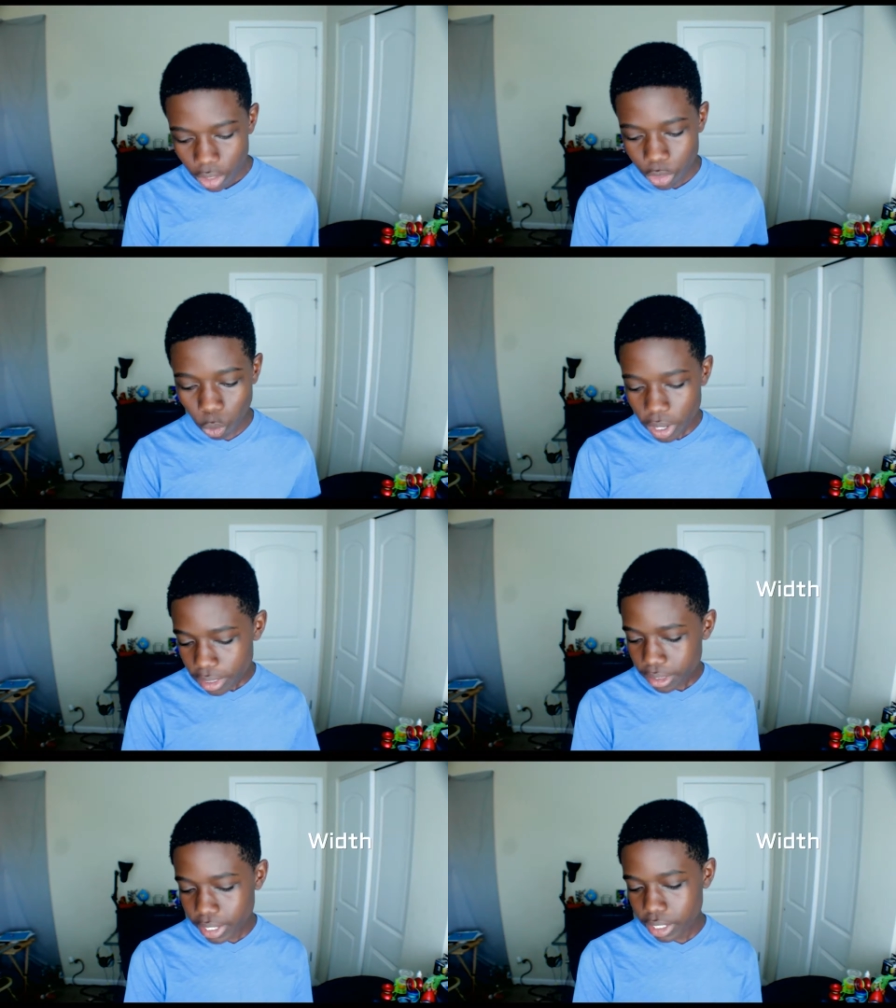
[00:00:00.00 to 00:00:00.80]
The
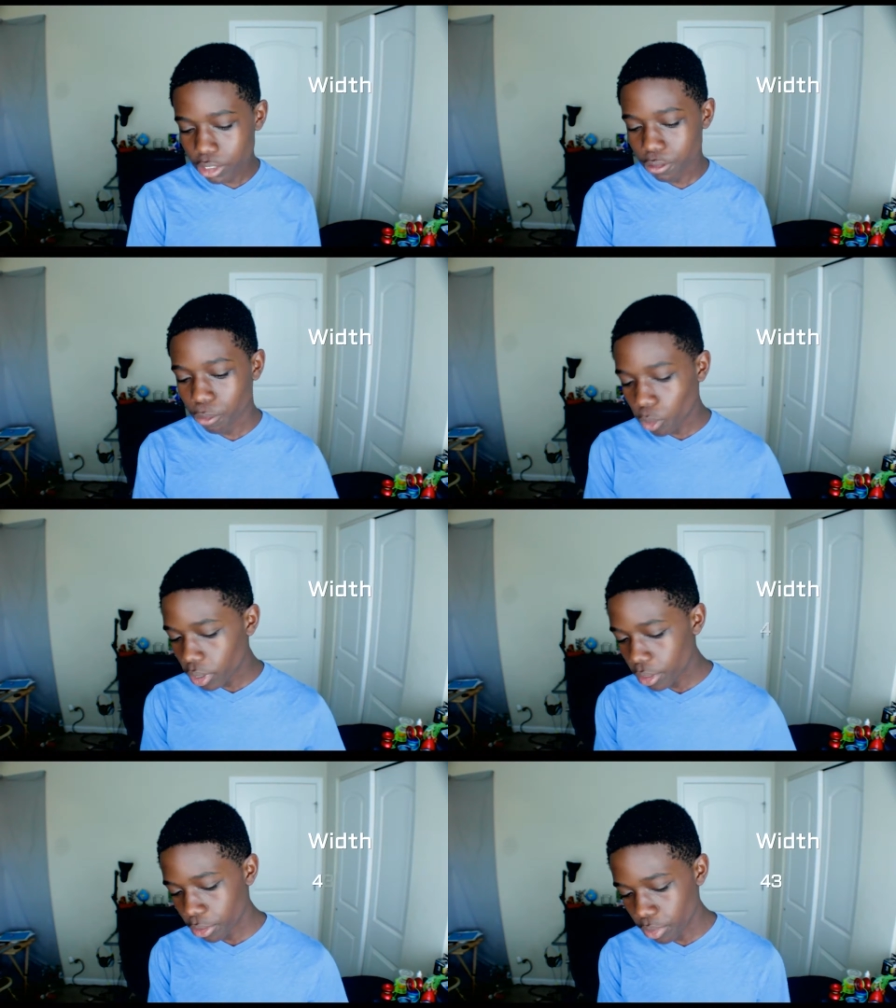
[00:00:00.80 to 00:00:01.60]
width is
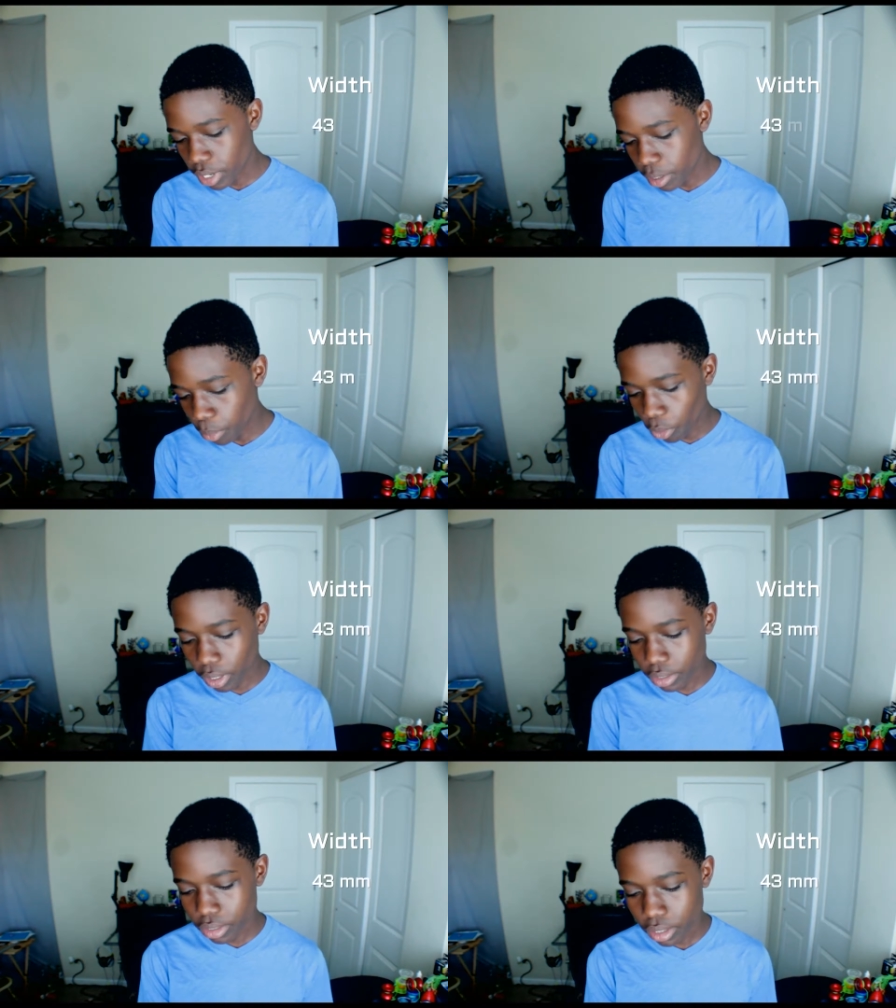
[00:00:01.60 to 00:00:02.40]

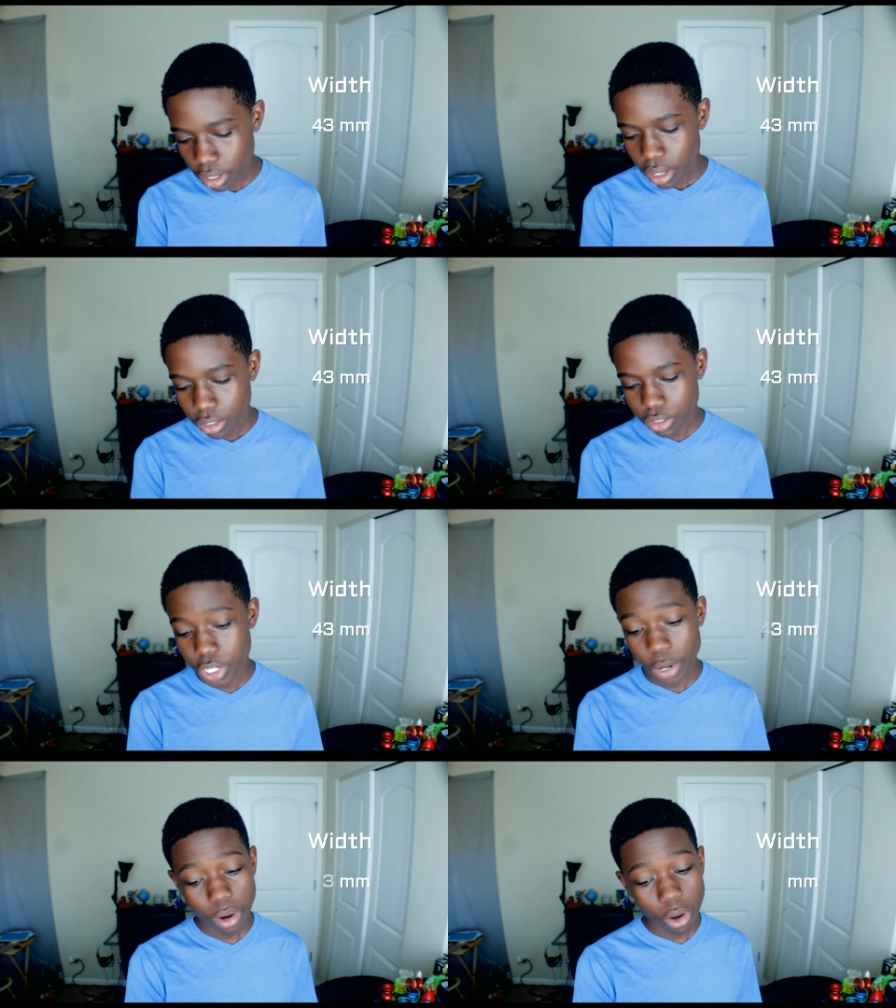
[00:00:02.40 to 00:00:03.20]

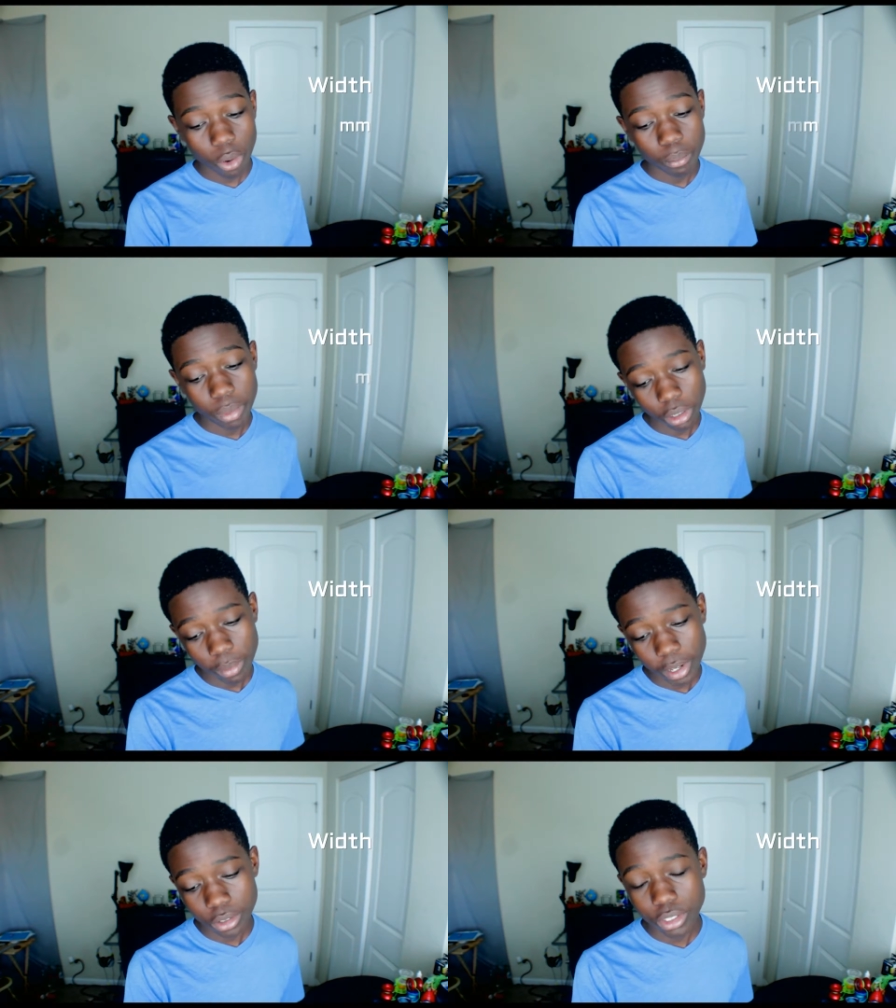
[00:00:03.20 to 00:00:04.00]
43.0
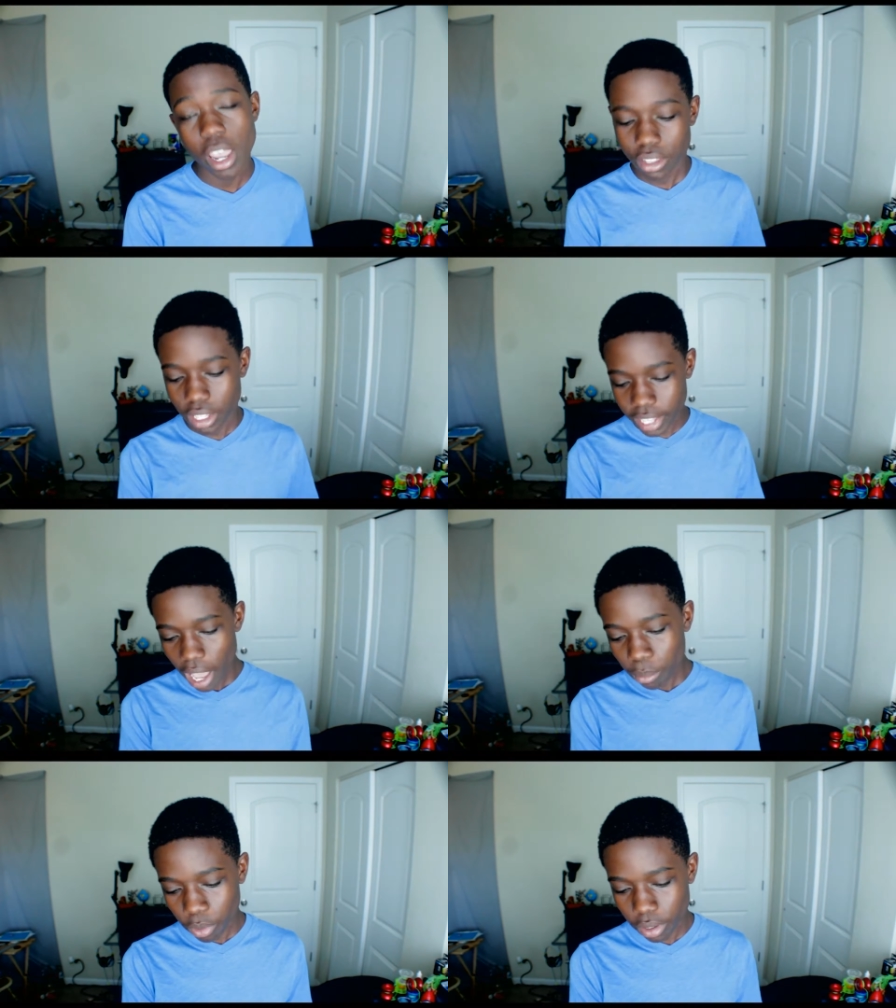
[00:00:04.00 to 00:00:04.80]
millimeters. The
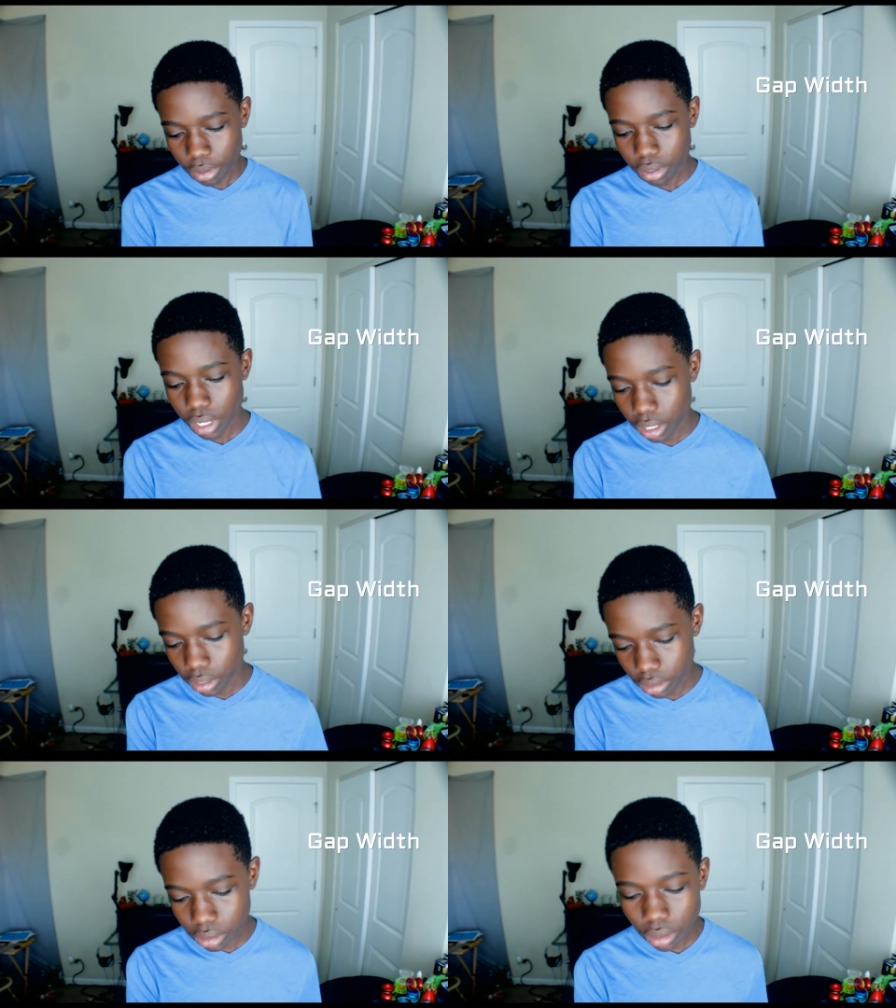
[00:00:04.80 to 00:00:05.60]
gap width
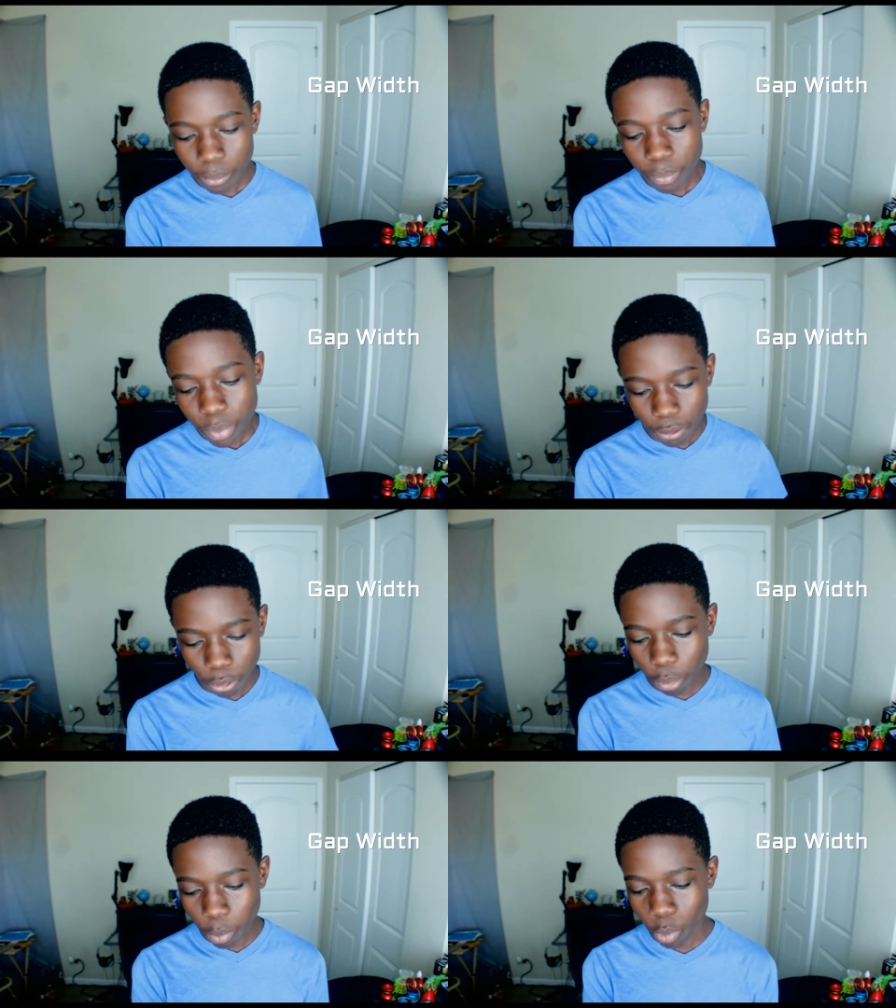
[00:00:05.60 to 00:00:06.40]
is
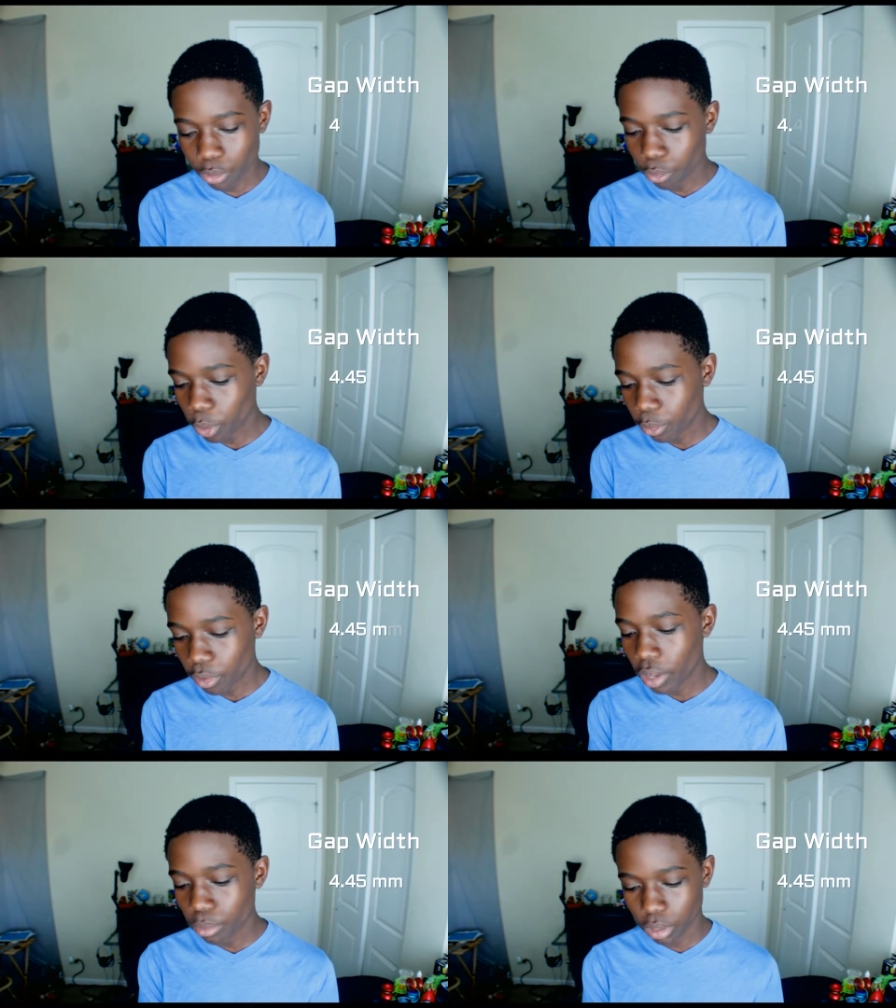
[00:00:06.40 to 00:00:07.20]

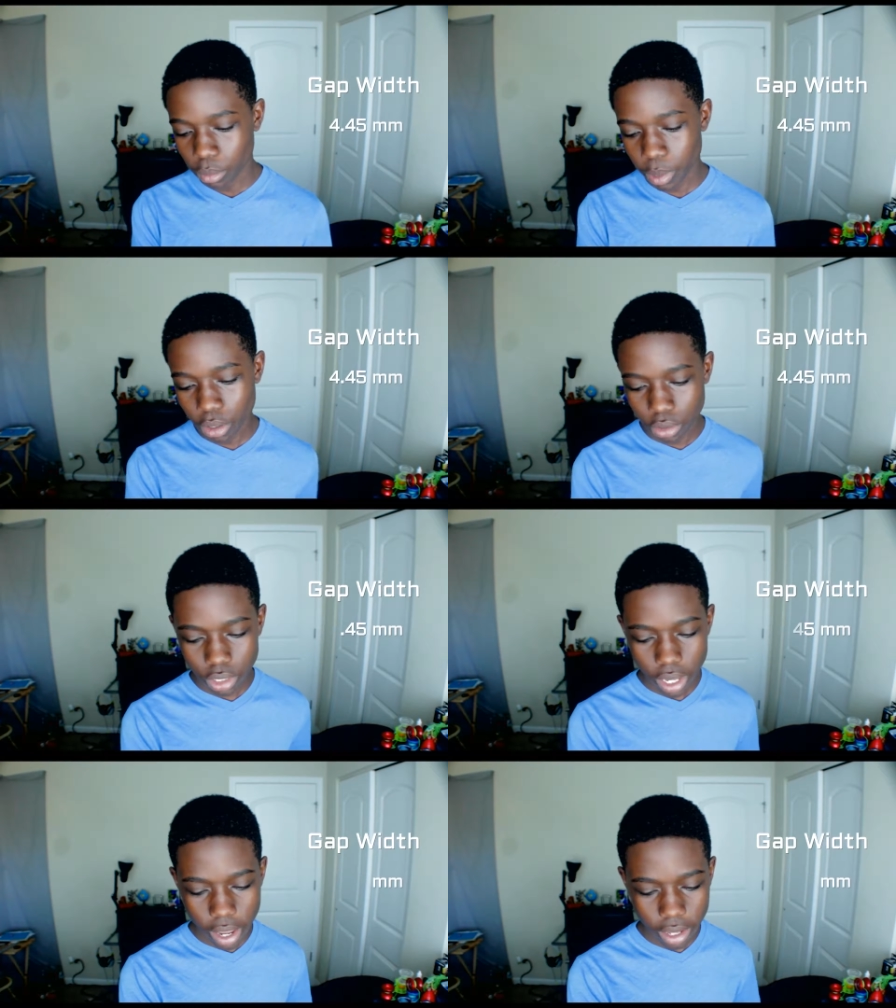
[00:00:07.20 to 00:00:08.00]
4.45
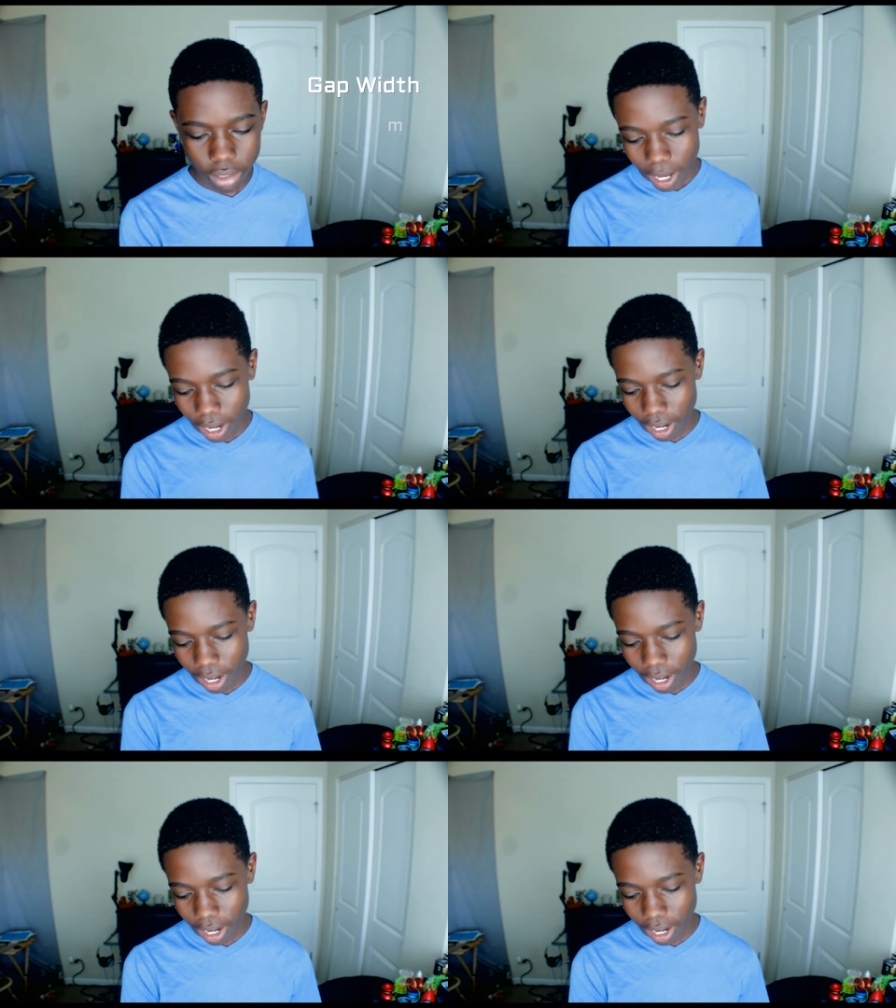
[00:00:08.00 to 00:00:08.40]
millimeters, and